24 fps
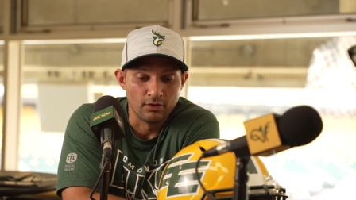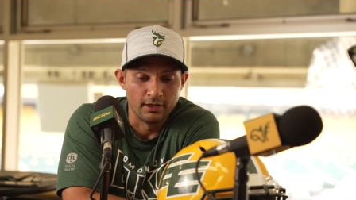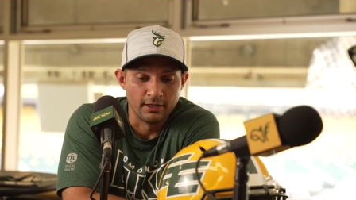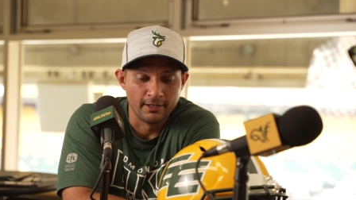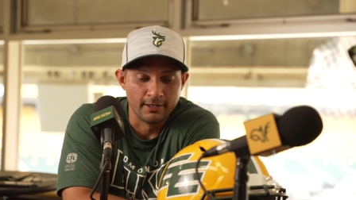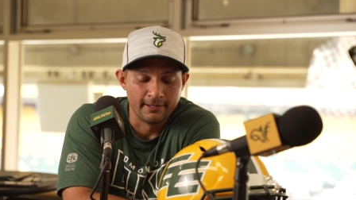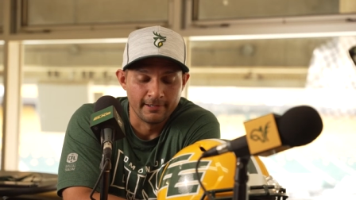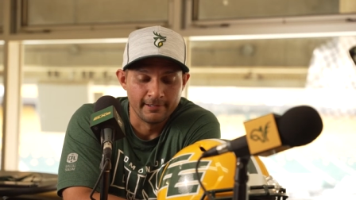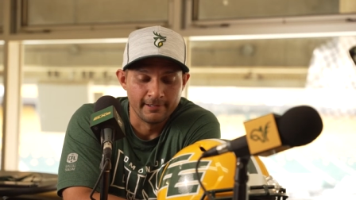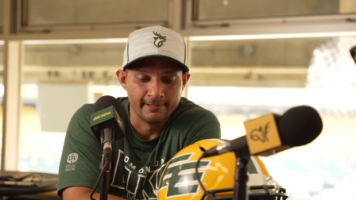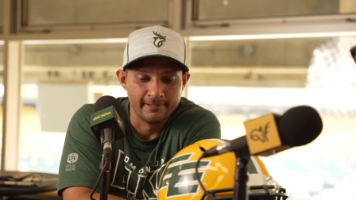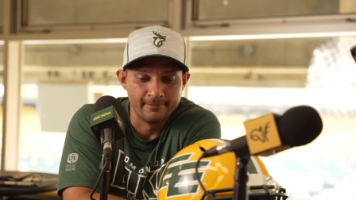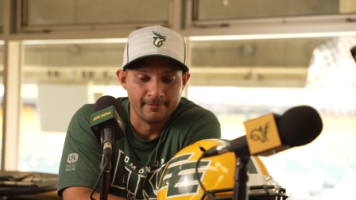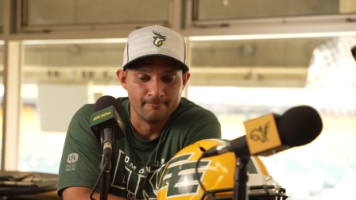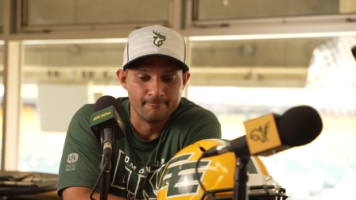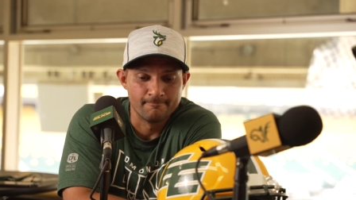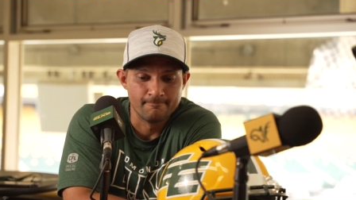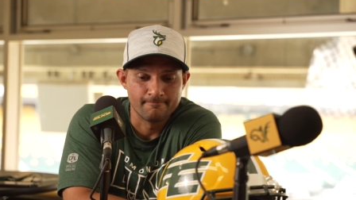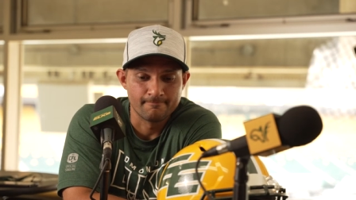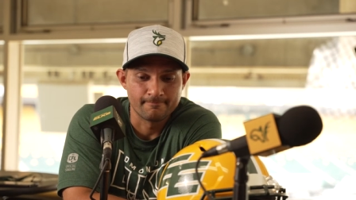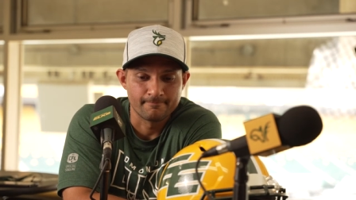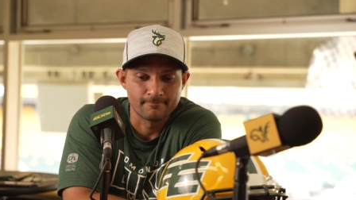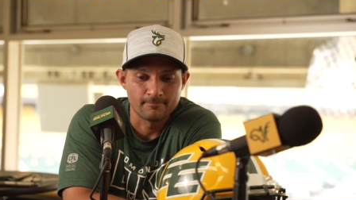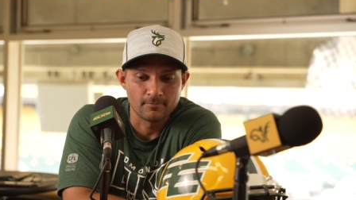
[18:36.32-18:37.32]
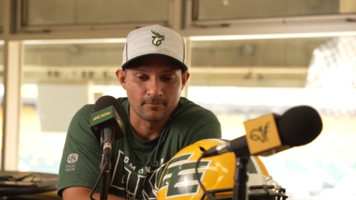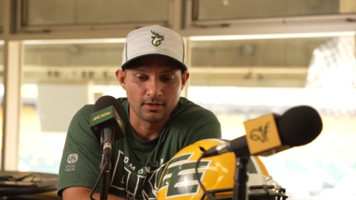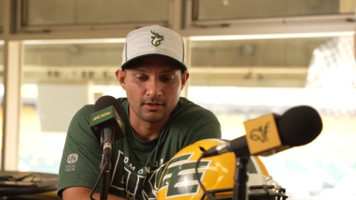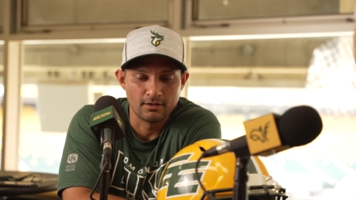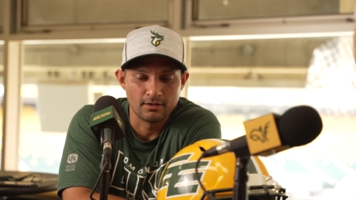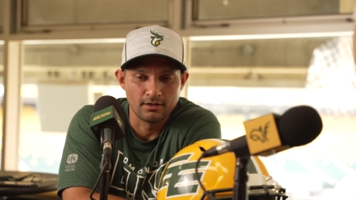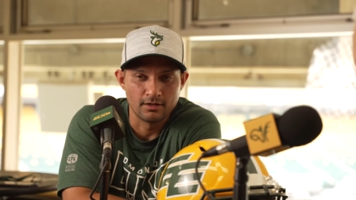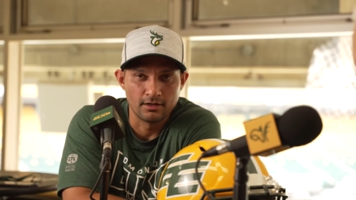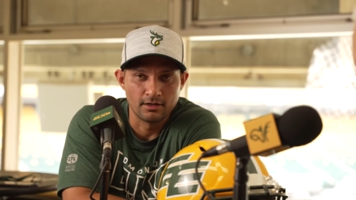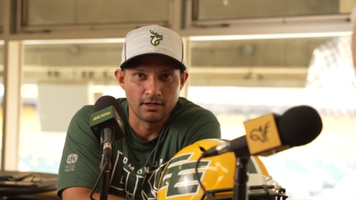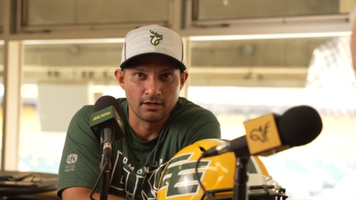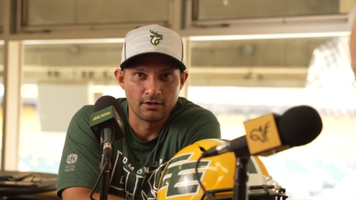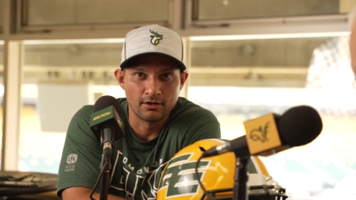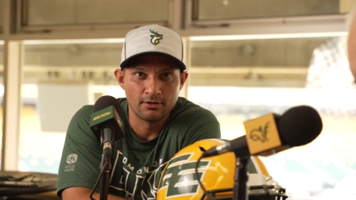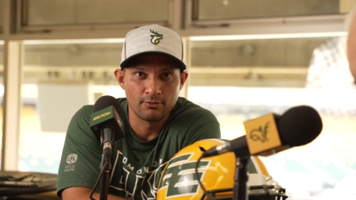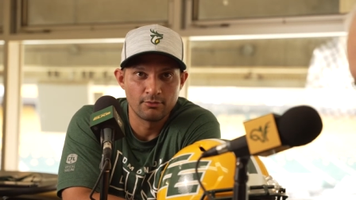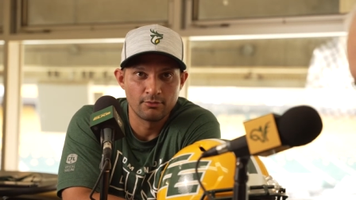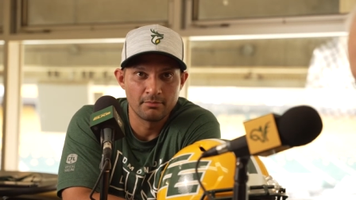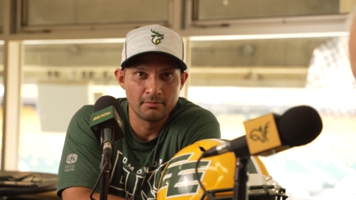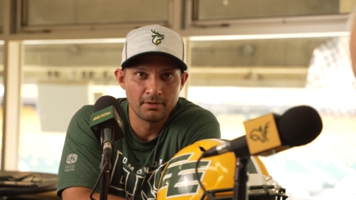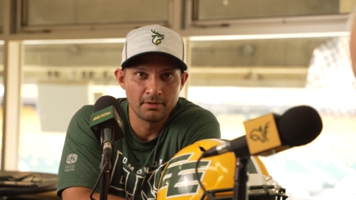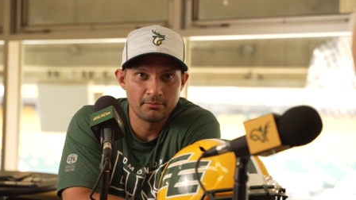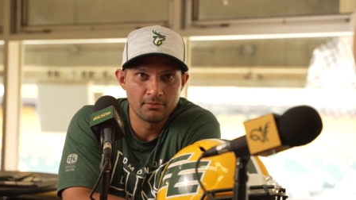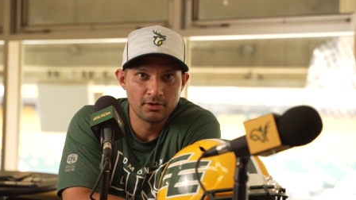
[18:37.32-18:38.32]
I
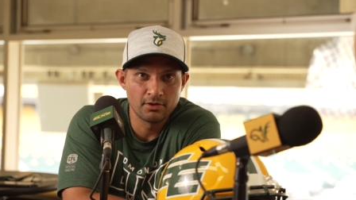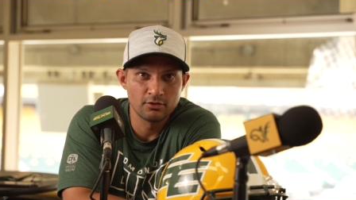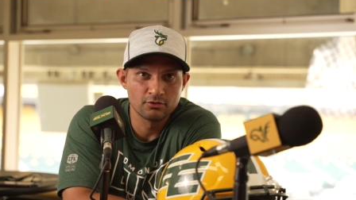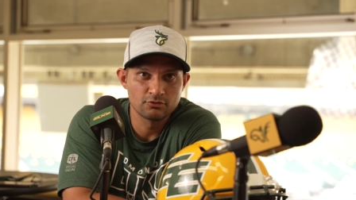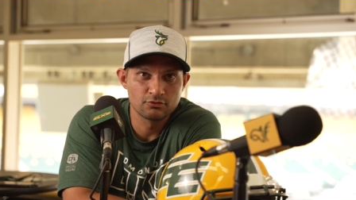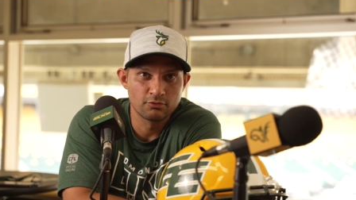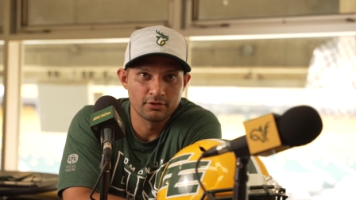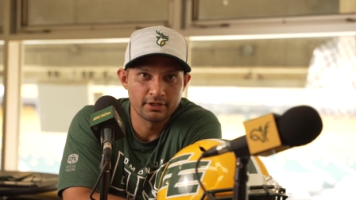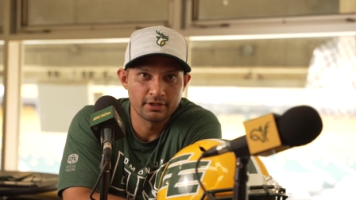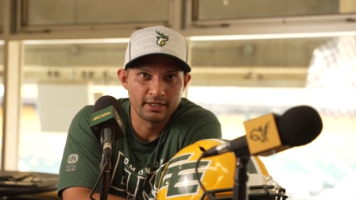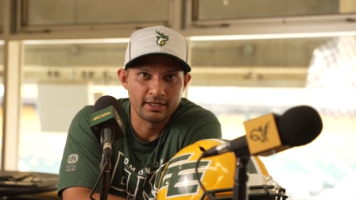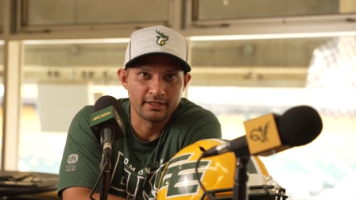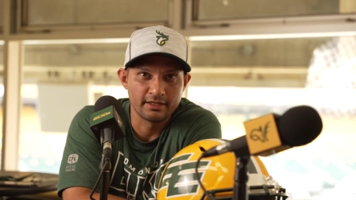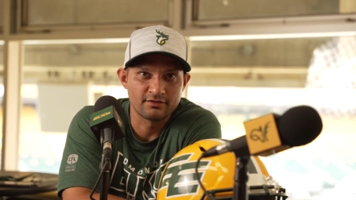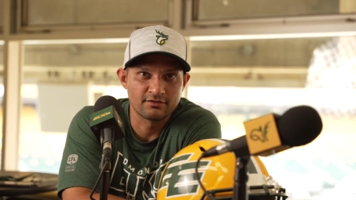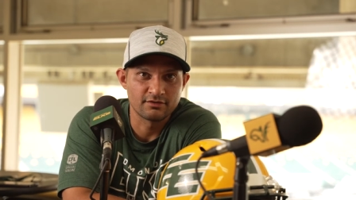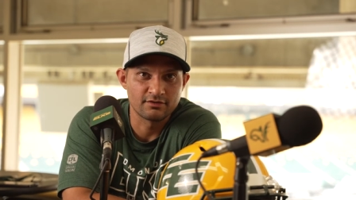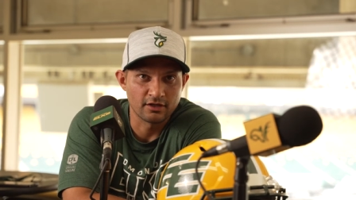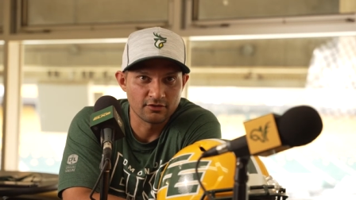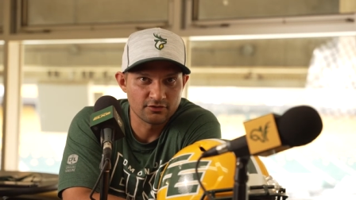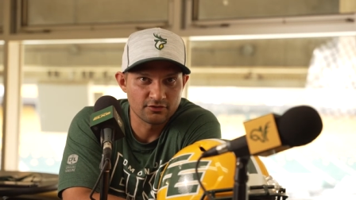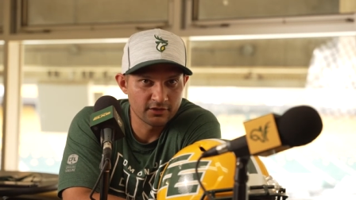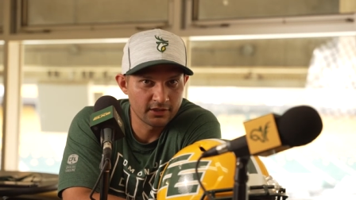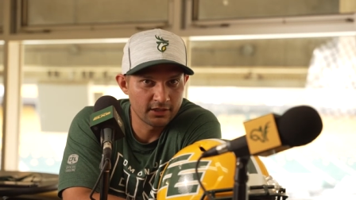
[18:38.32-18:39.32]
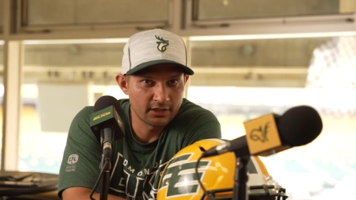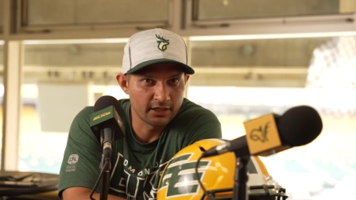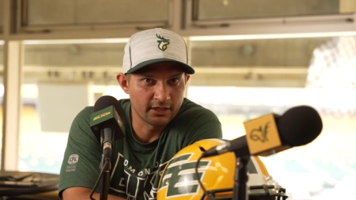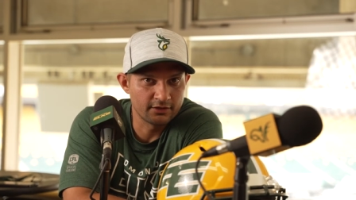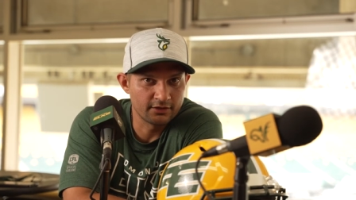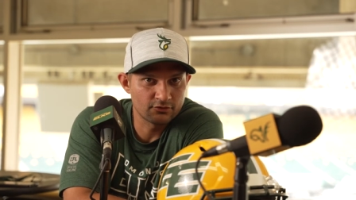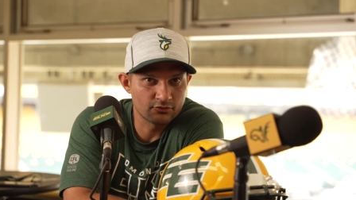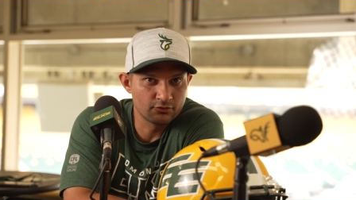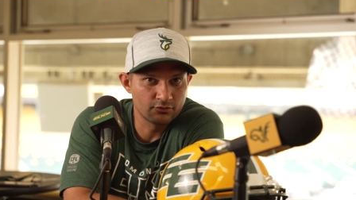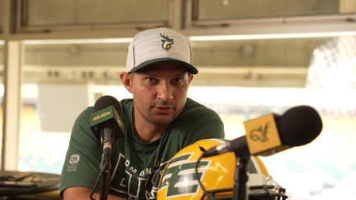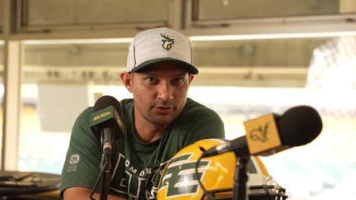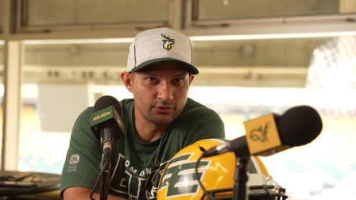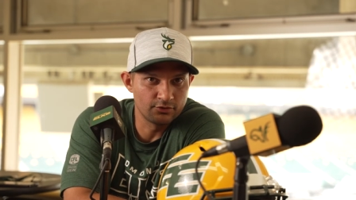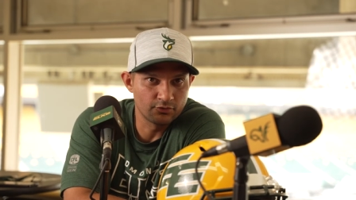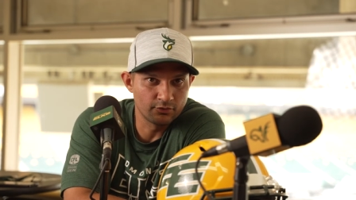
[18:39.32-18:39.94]
remember I was working at Southside High School in